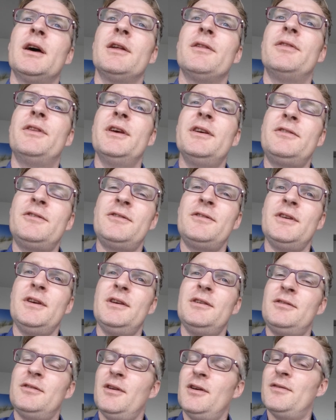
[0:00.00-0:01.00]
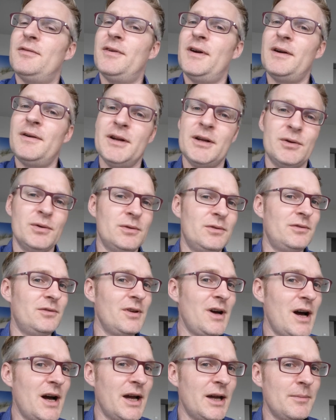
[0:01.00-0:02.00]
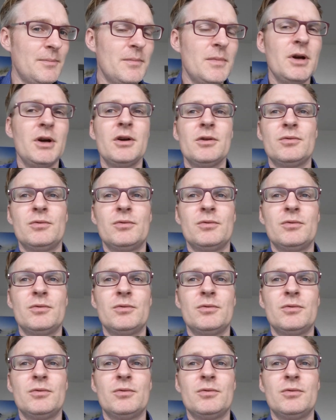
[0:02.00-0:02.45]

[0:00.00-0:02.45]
this is a very good time